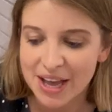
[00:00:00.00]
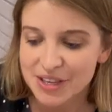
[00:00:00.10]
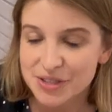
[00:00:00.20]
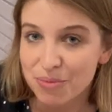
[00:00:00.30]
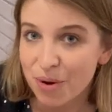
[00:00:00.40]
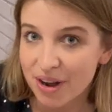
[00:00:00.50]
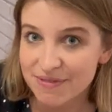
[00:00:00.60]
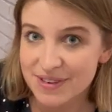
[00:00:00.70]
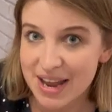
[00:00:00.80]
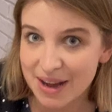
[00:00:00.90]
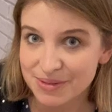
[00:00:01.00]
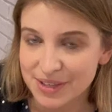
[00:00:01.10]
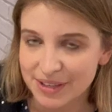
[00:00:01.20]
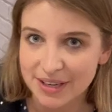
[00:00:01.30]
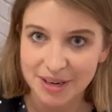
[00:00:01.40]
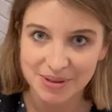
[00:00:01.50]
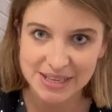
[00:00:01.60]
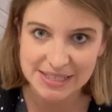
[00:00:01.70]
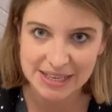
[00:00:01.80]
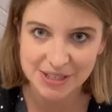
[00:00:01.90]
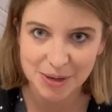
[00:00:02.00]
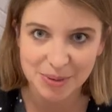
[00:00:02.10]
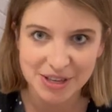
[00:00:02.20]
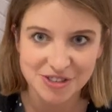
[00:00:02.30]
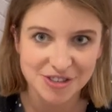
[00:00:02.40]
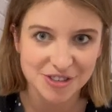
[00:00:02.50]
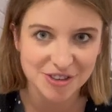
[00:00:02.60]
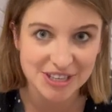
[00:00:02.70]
So what I've now done, and I'm gonna stand up here just so you